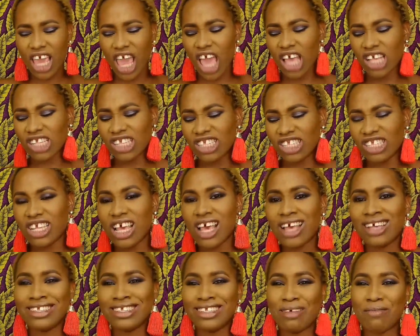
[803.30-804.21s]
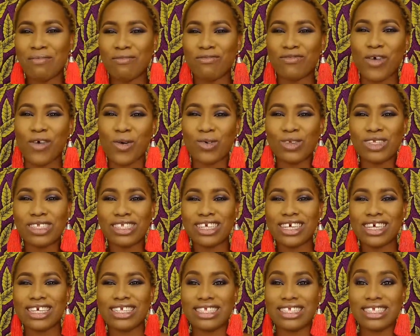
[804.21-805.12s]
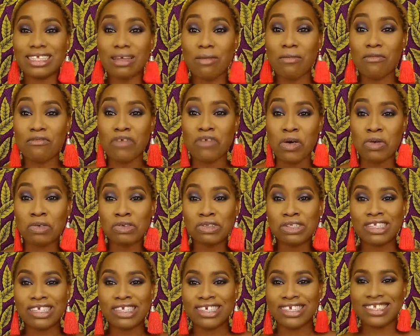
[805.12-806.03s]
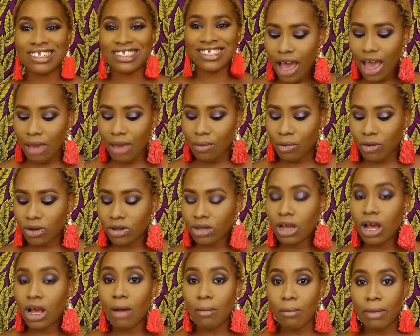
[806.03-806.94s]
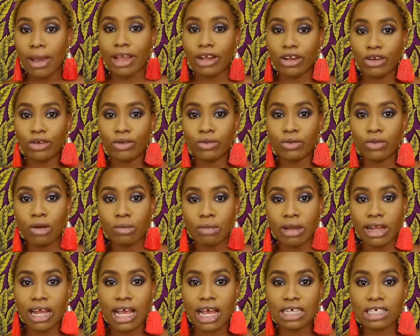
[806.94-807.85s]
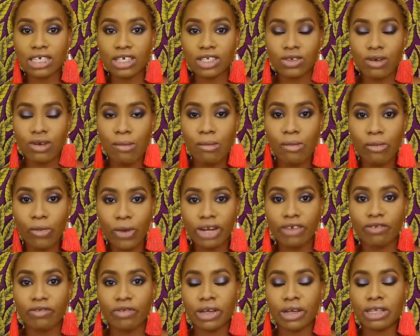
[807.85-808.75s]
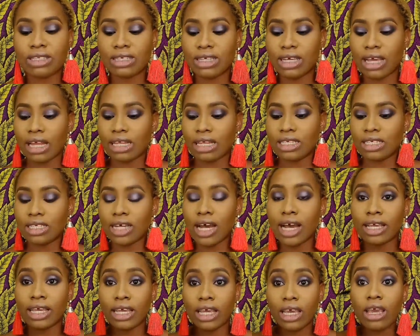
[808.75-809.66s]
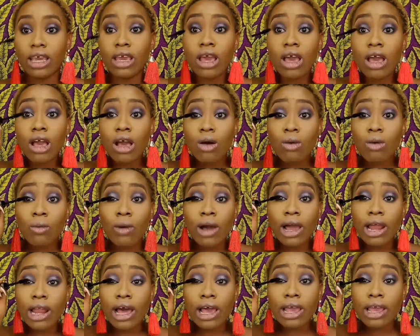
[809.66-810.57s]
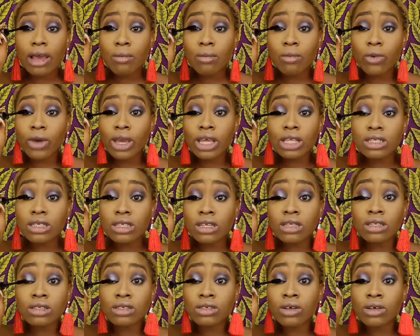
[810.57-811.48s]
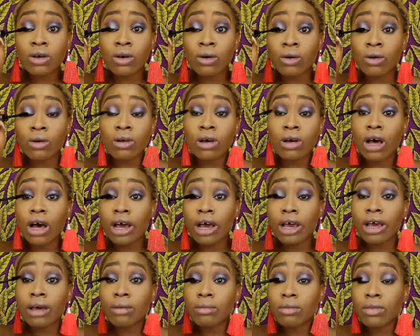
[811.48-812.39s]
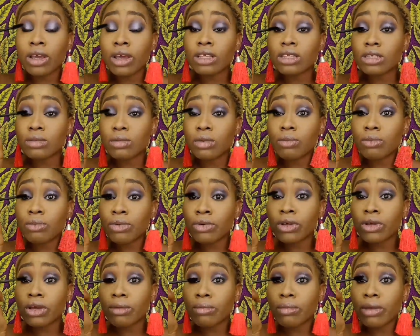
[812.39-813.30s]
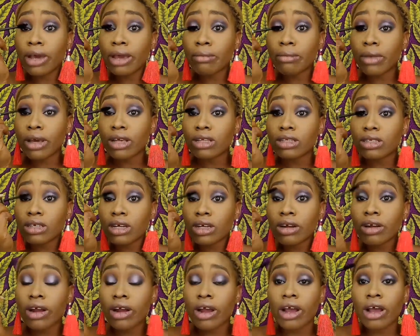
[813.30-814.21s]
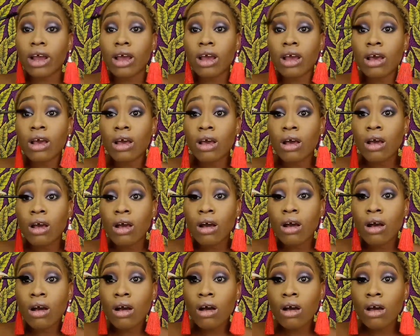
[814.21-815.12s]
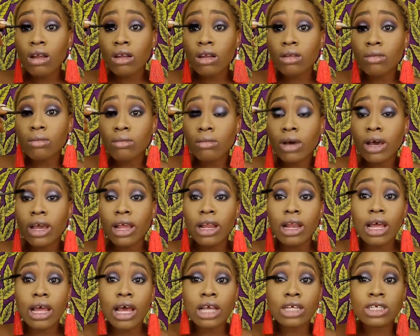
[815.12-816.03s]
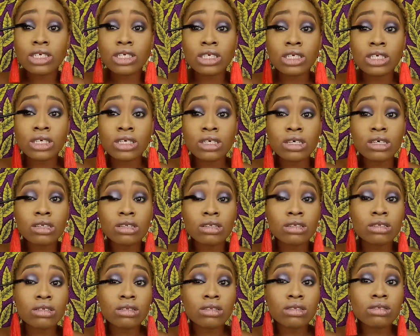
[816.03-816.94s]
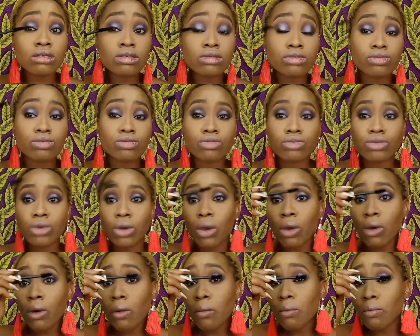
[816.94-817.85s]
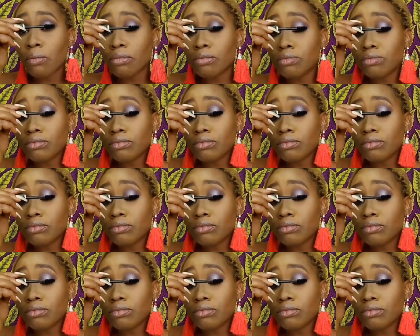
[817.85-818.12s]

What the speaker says: Yes, some falsies, some falsies. I put my glue on my lashes, so I'm waiting for it to get tacky. While I am waiting though, I am going to be putting my mascara on my lashes. Yep.